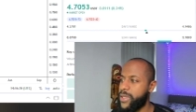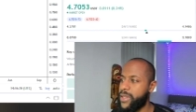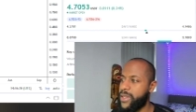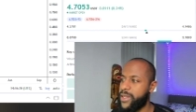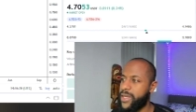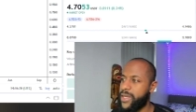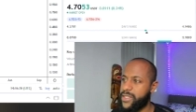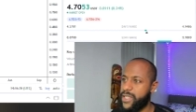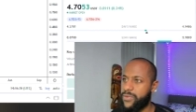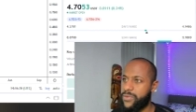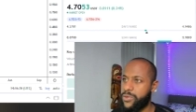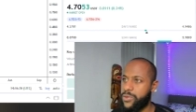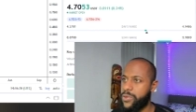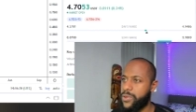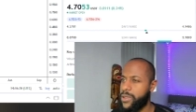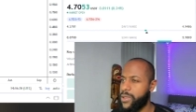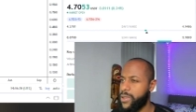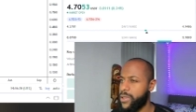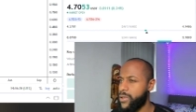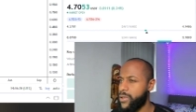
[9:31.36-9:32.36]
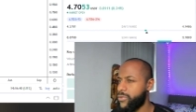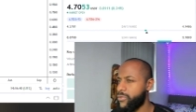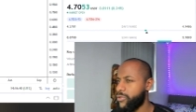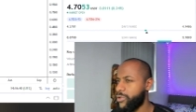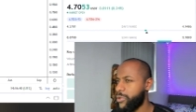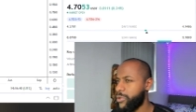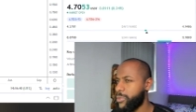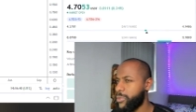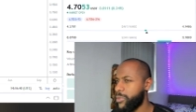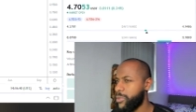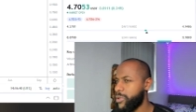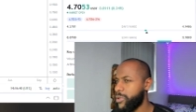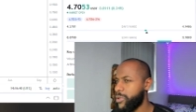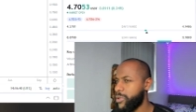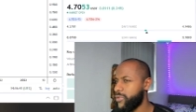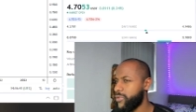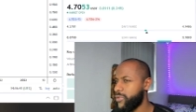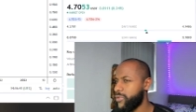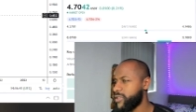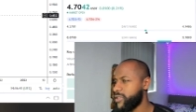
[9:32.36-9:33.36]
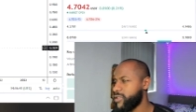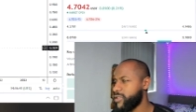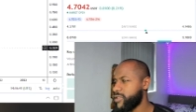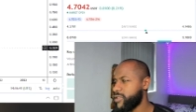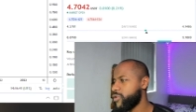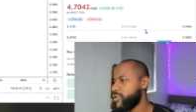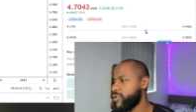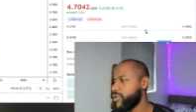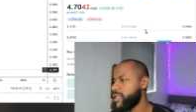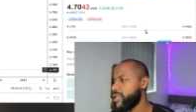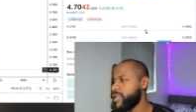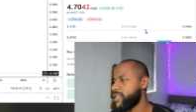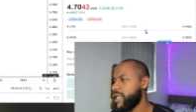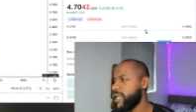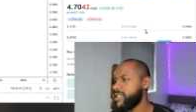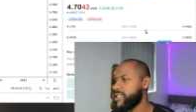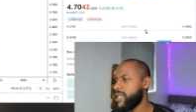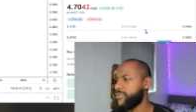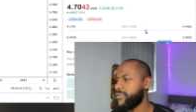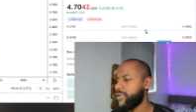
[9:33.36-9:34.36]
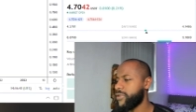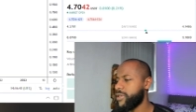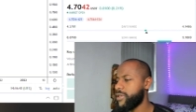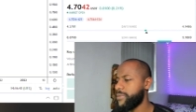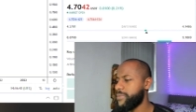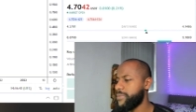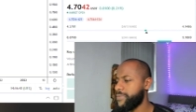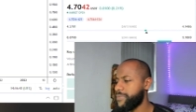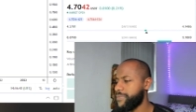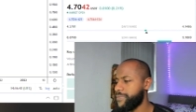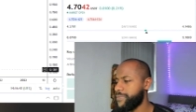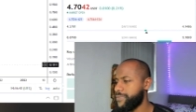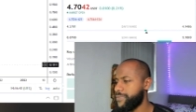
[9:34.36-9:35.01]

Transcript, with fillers: to be the next level. If we move it to the daily time frame,